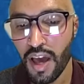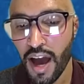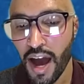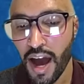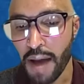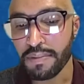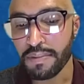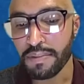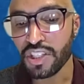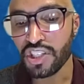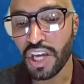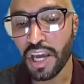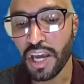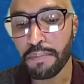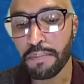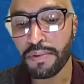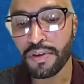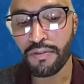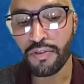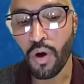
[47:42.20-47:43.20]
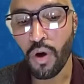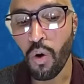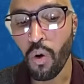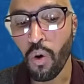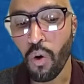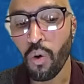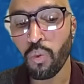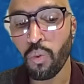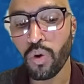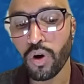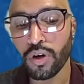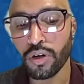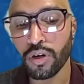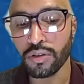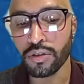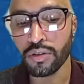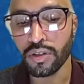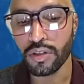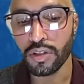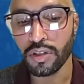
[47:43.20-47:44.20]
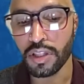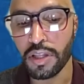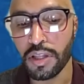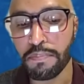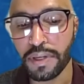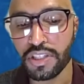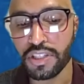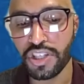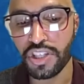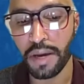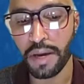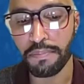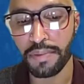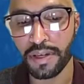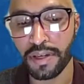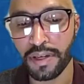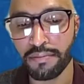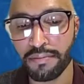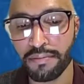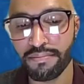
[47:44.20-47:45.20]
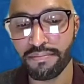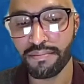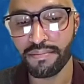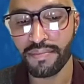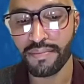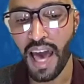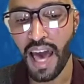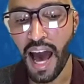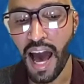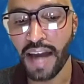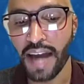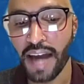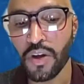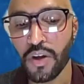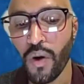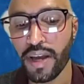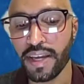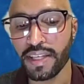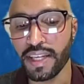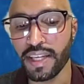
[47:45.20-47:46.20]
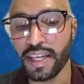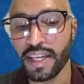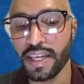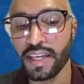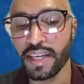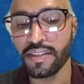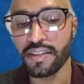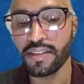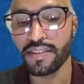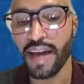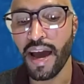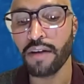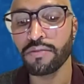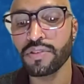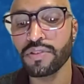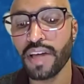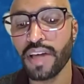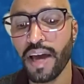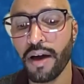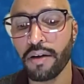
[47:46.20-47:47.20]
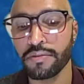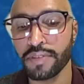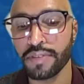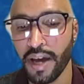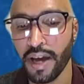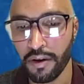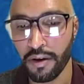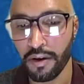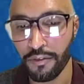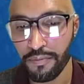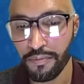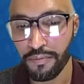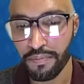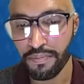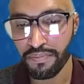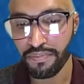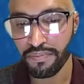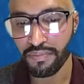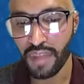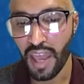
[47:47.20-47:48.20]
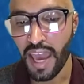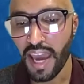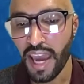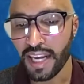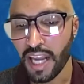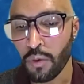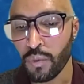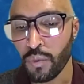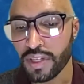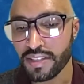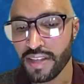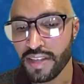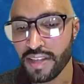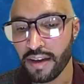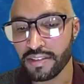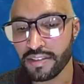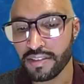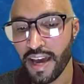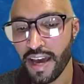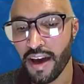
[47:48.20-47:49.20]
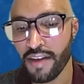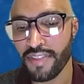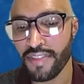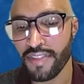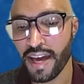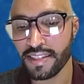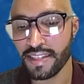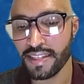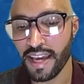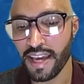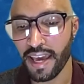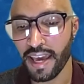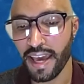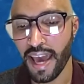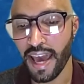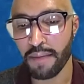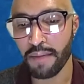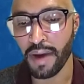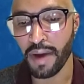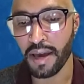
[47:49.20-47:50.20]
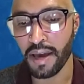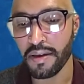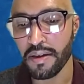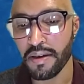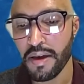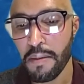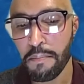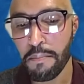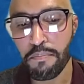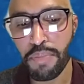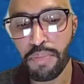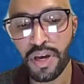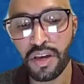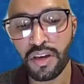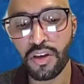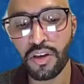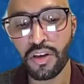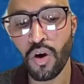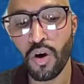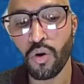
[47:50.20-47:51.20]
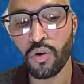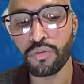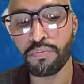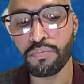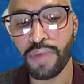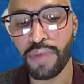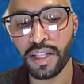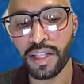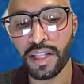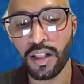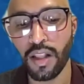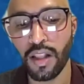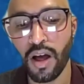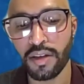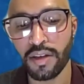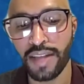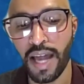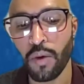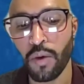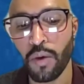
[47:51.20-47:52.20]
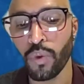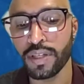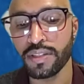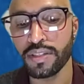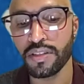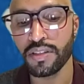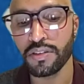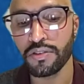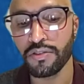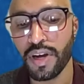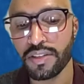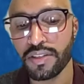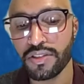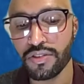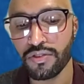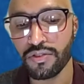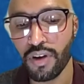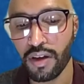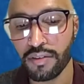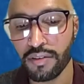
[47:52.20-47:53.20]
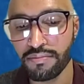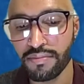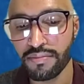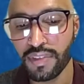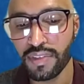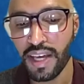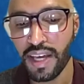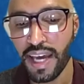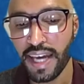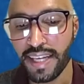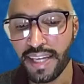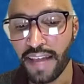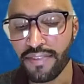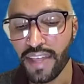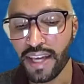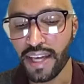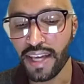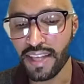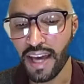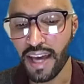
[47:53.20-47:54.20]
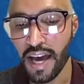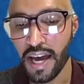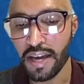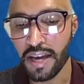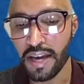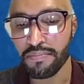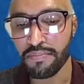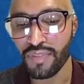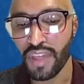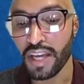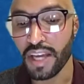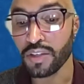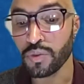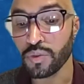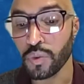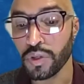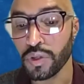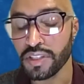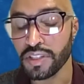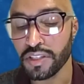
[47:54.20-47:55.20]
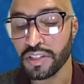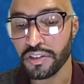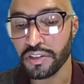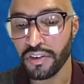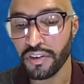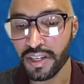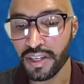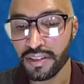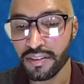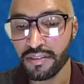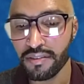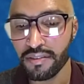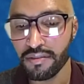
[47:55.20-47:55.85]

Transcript: I'm the champion of the whole world, Olympic champion. I know I can eat downtown now. And I went downtown that day, had my big gold medal on. I went in a restaurant, and at that time, things weren't integrated.